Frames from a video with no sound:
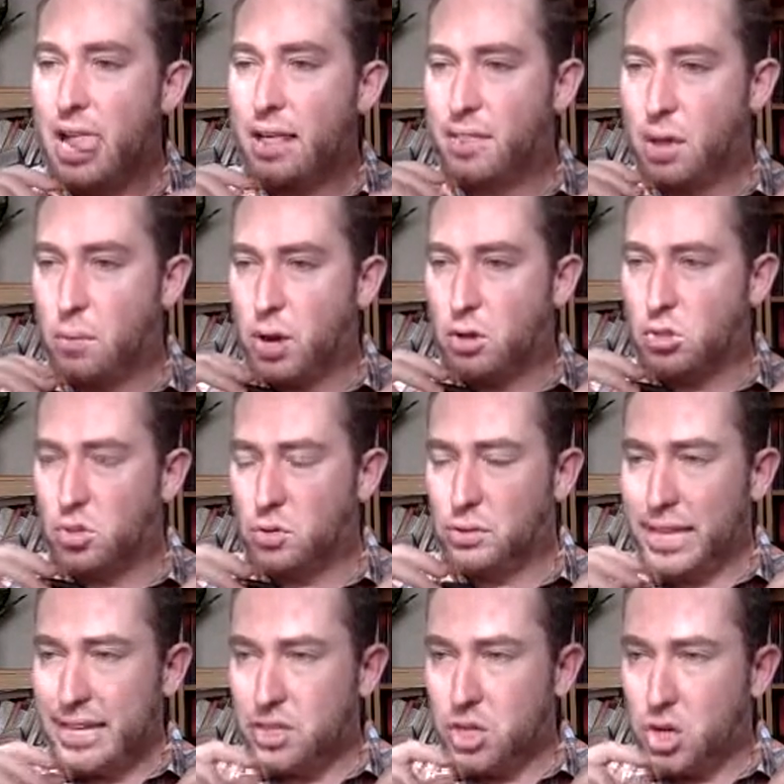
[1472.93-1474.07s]
they would also
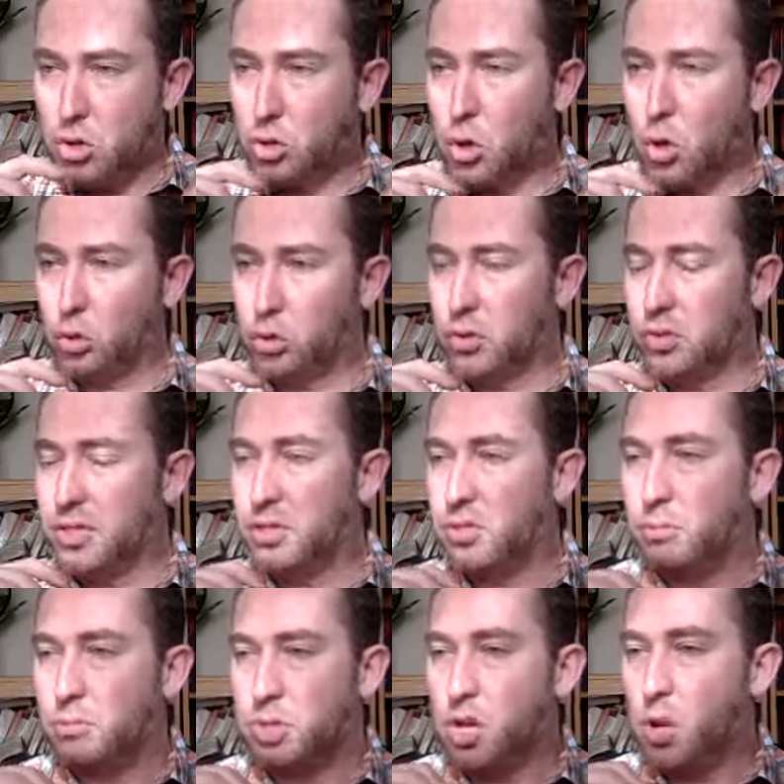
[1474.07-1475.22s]
lead to new cultural
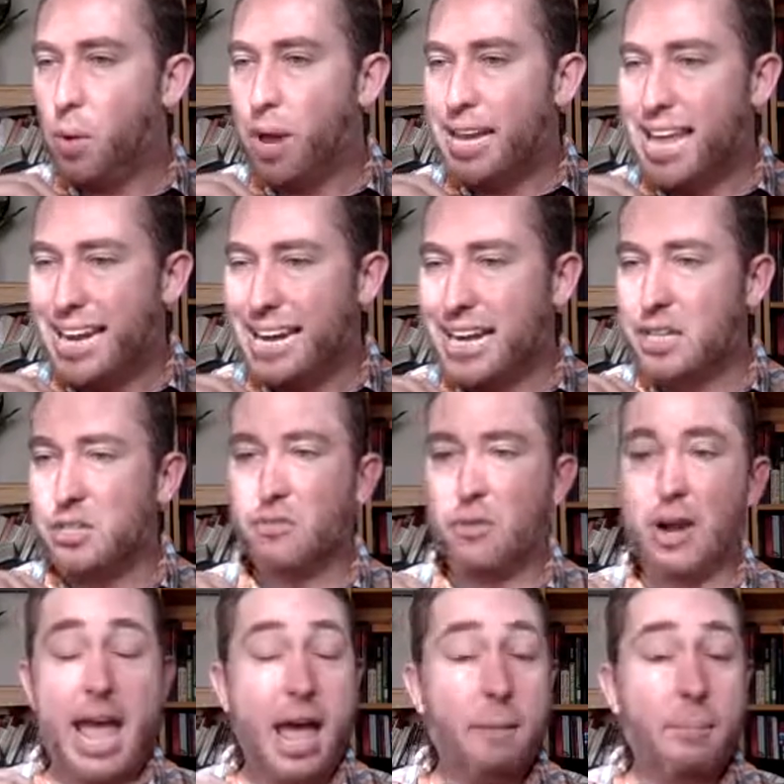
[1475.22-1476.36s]
systems and new identities for
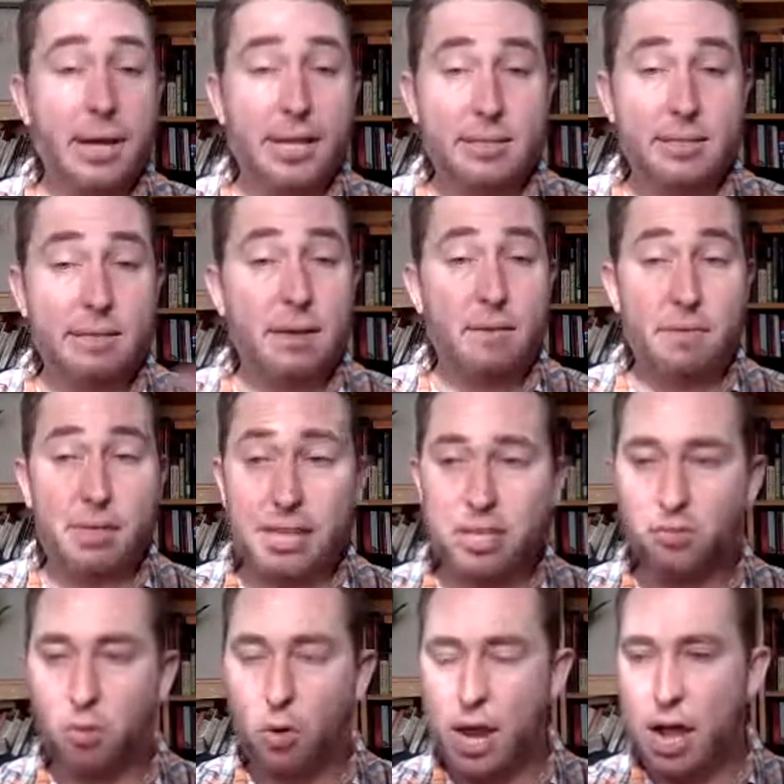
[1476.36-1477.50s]
inhabitants of at least
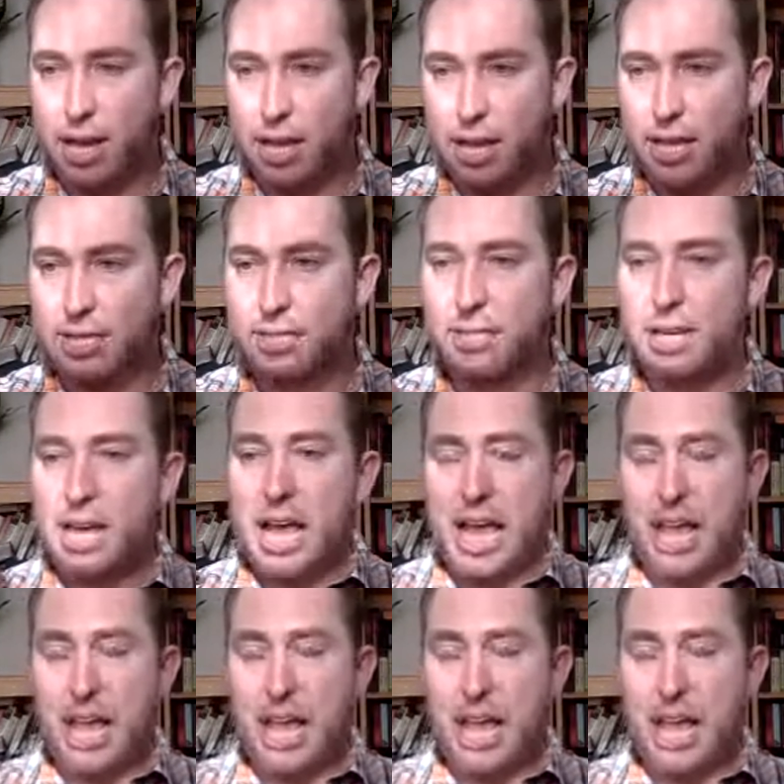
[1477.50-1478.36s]
4 continents.